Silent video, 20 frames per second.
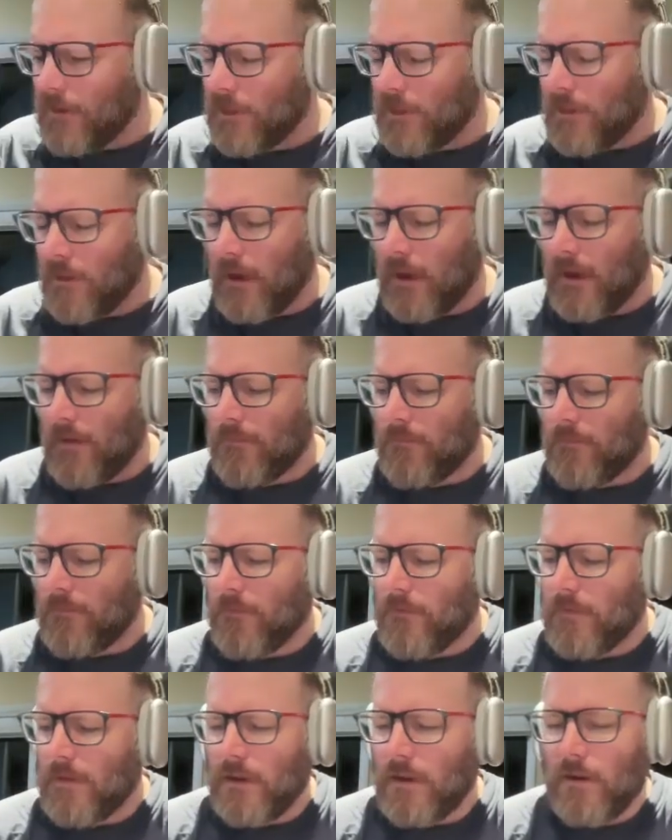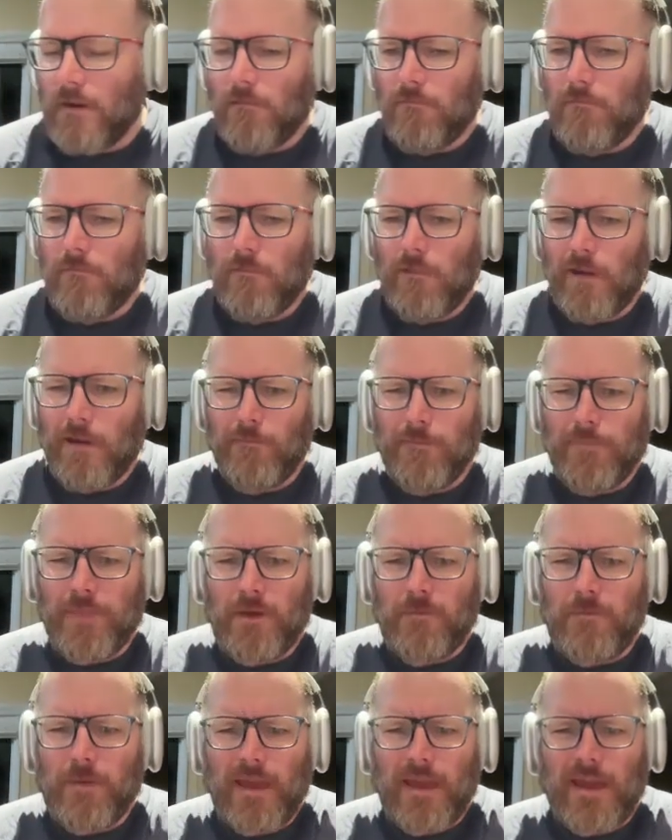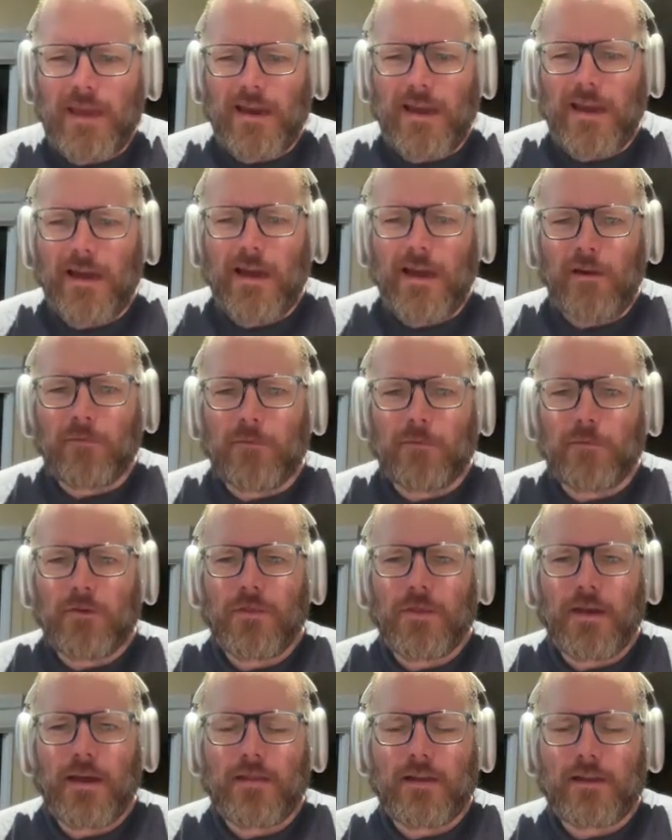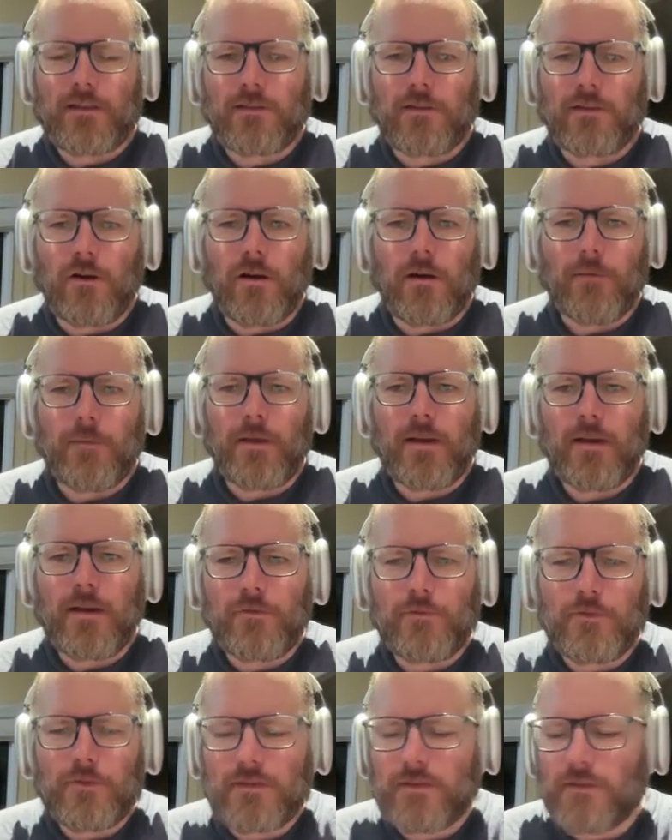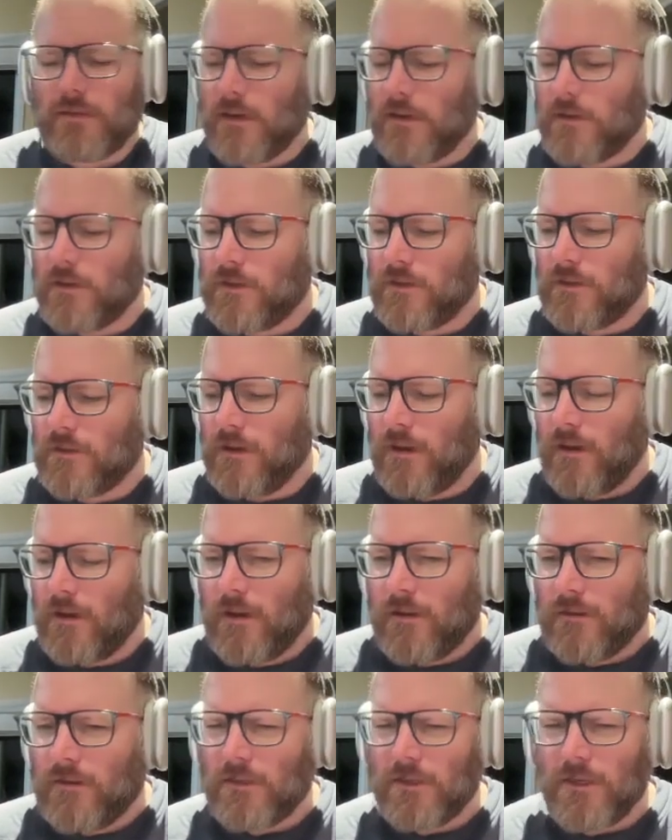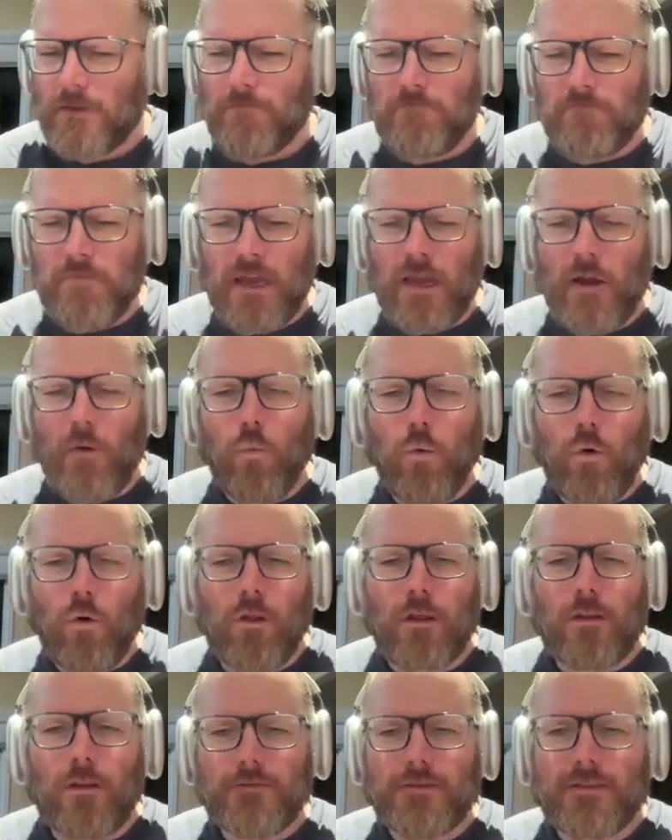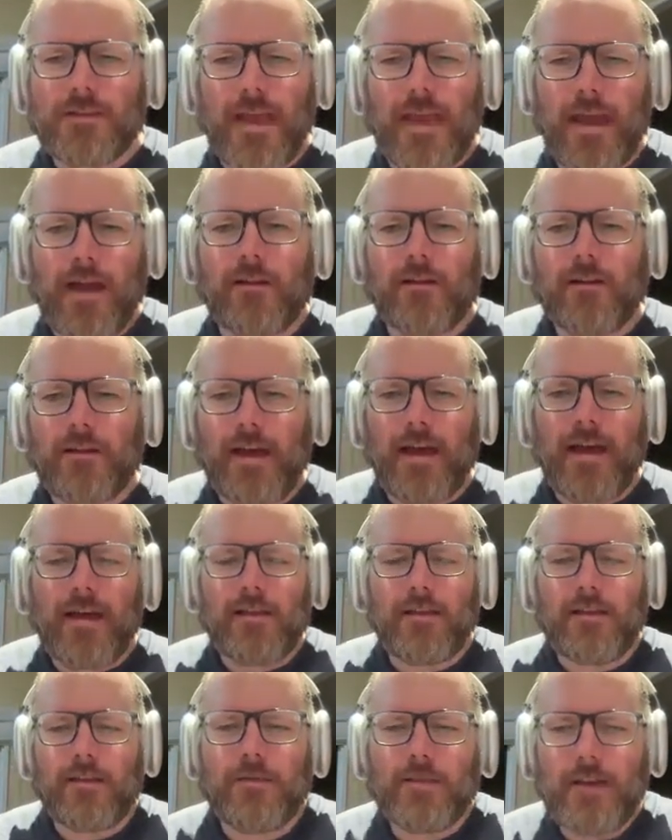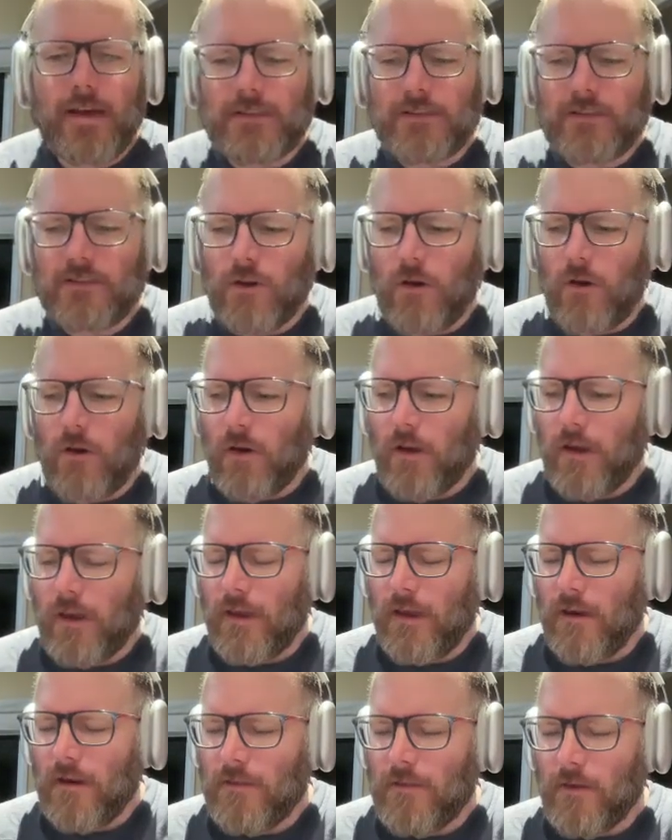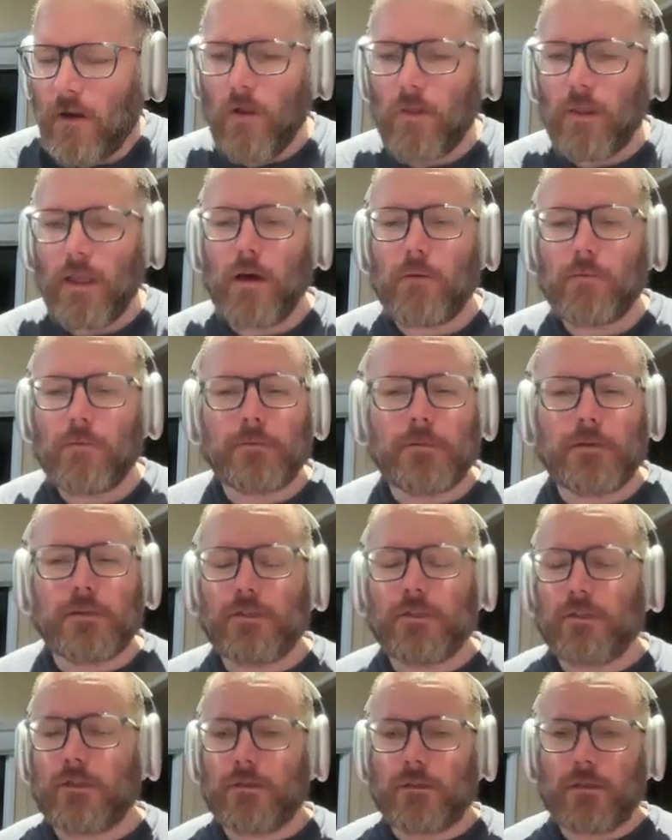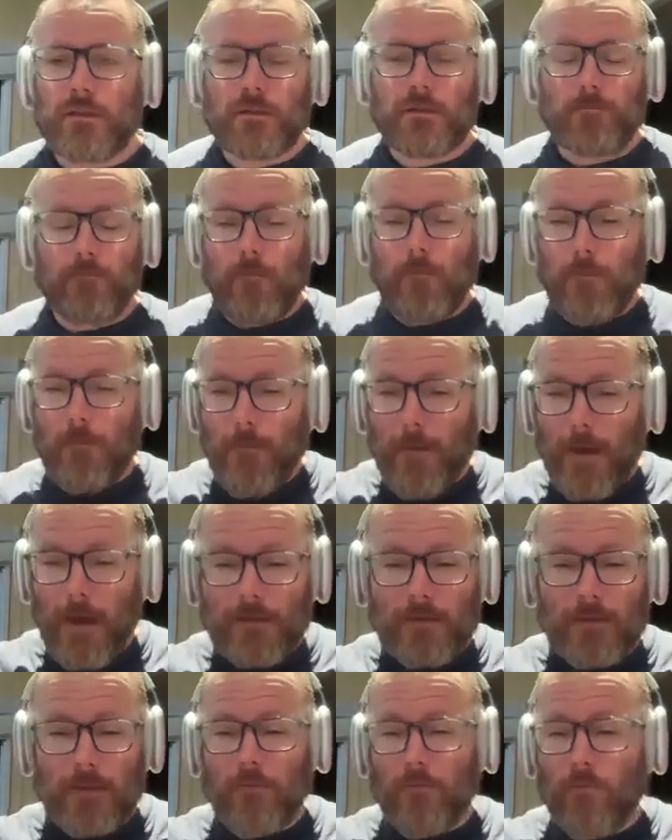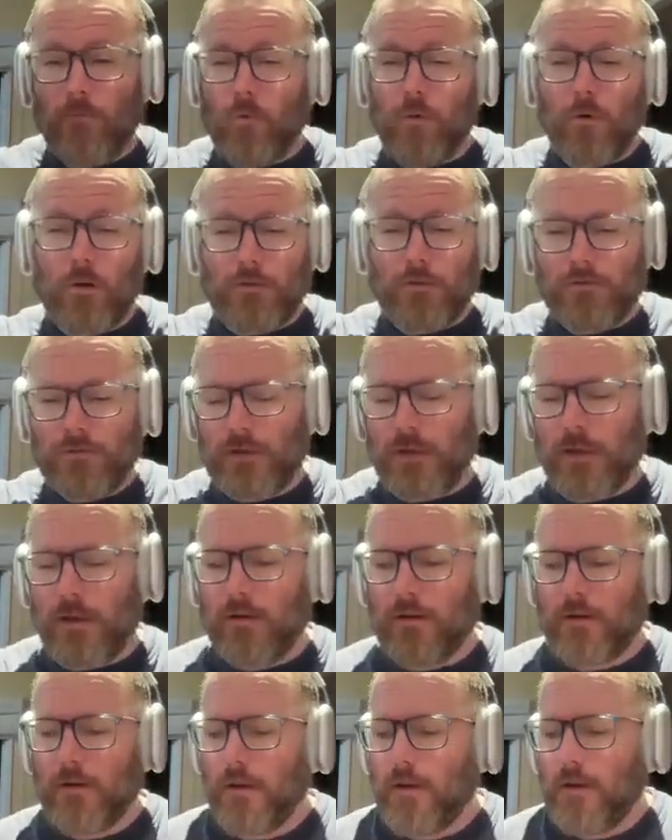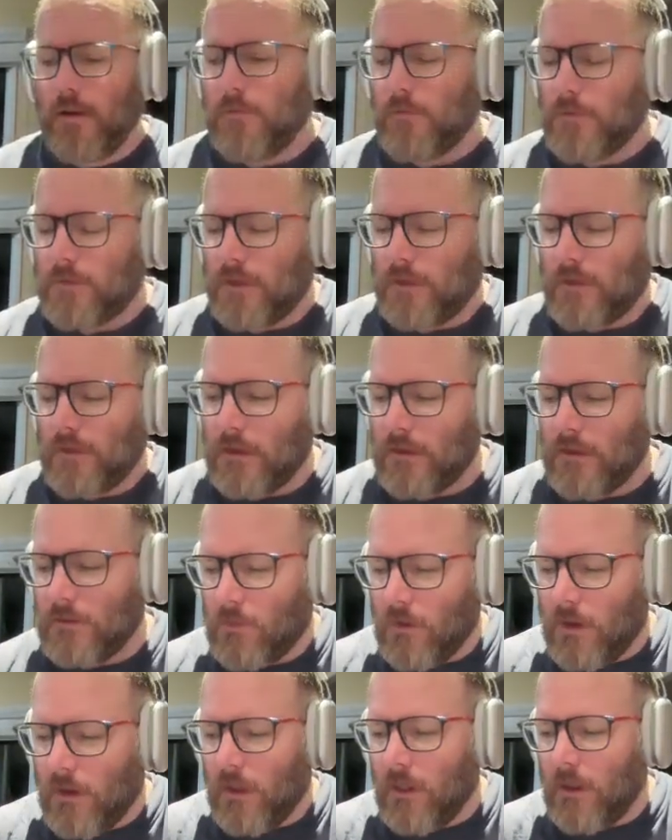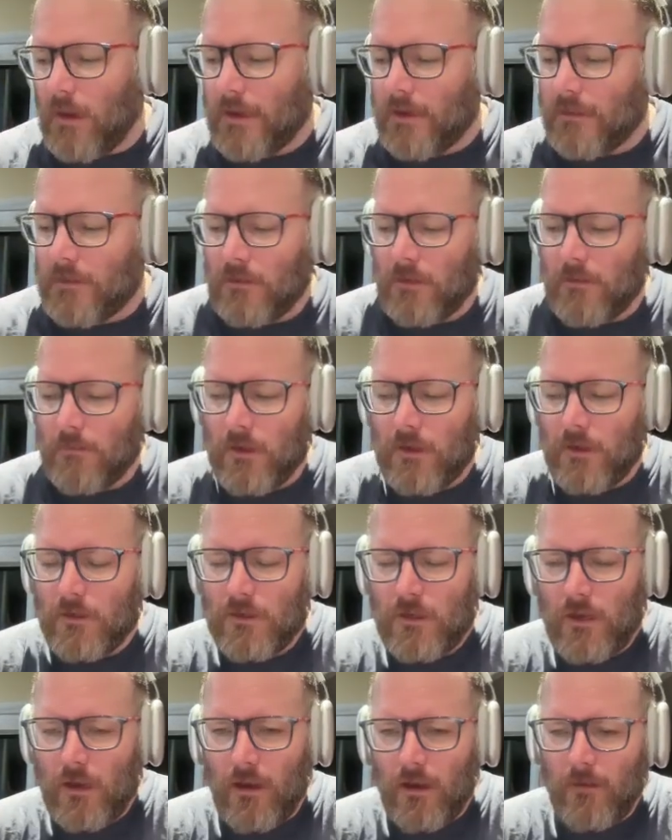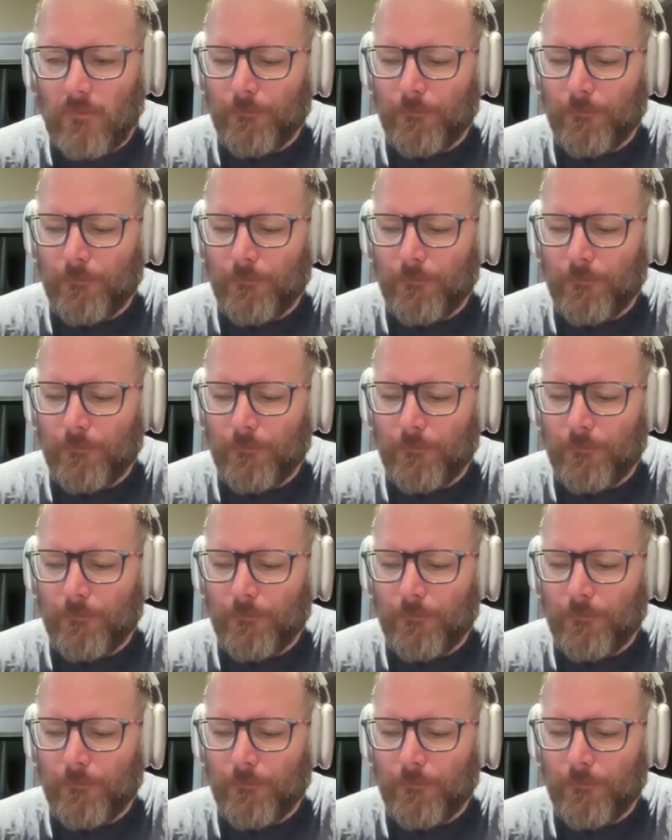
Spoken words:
could you not have the Be Here Now album without that song? I mean, it was such a big wall of sound, that song, and the whole album is just this massive wall of sound, which I think is why I like it so much.